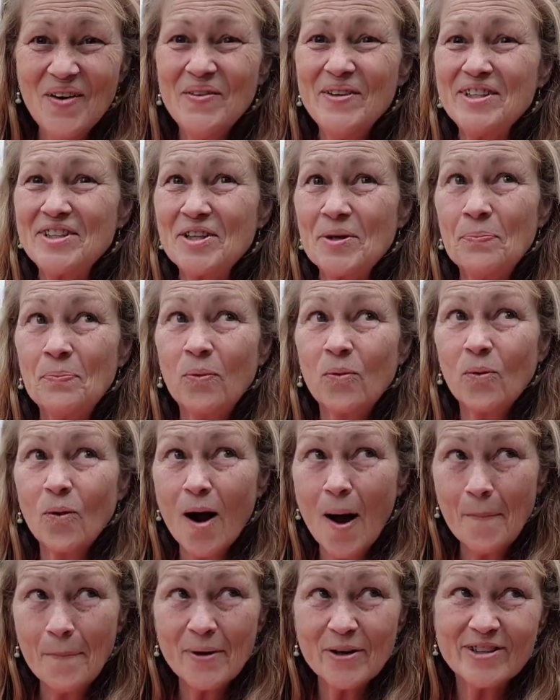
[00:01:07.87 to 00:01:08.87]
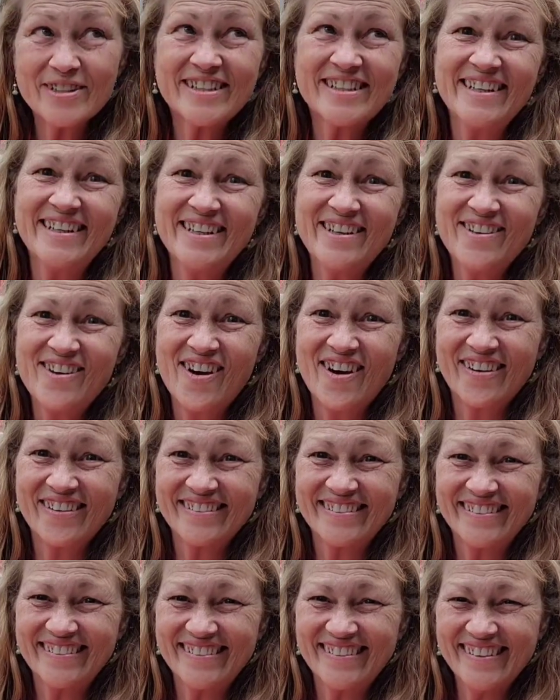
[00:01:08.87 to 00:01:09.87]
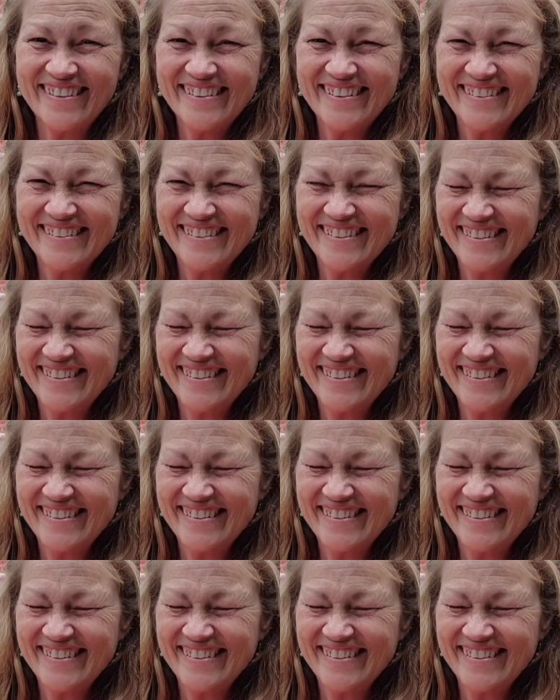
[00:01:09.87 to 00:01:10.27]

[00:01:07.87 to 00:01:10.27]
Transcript: oh, it's a proper tea garden.